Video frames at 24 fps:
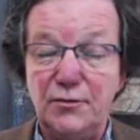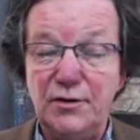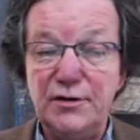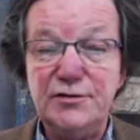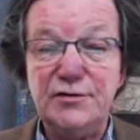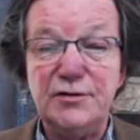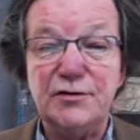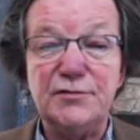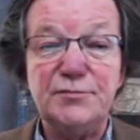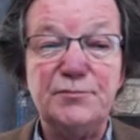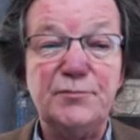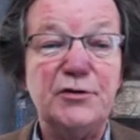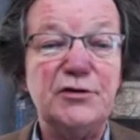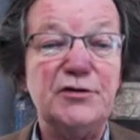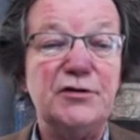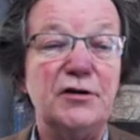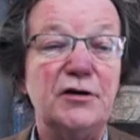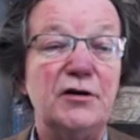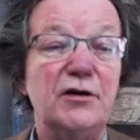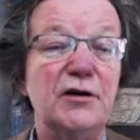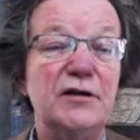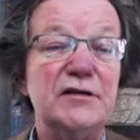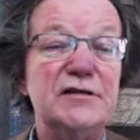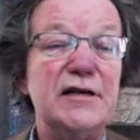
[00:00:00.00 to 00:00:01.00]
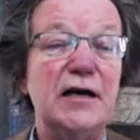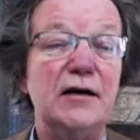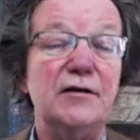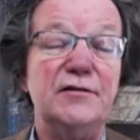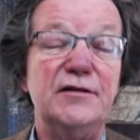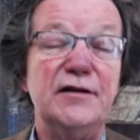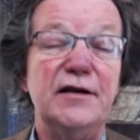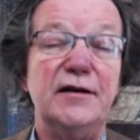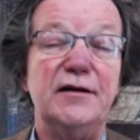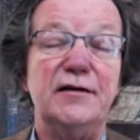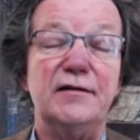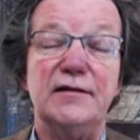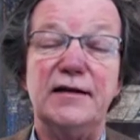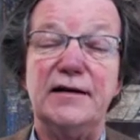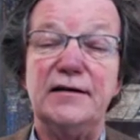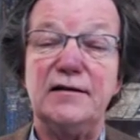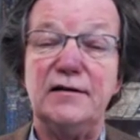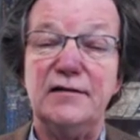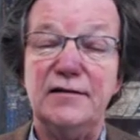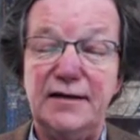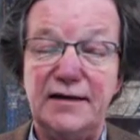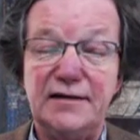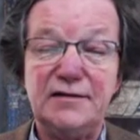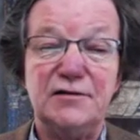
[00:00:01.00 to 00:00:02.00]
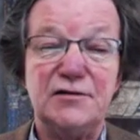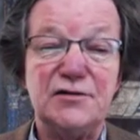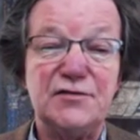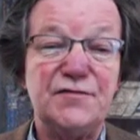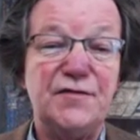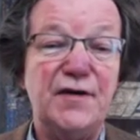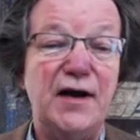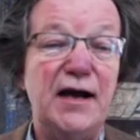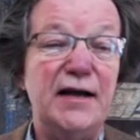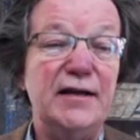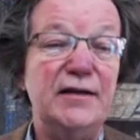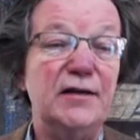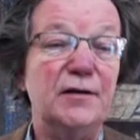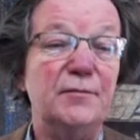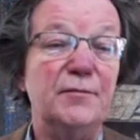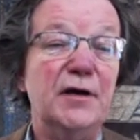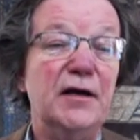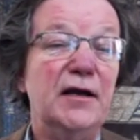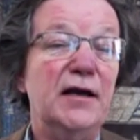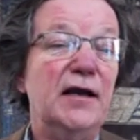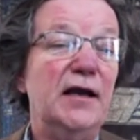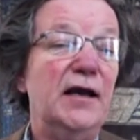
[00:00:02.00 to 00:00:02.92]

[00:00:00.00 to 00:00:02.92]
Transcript: to put their goods out there, to let collectors find them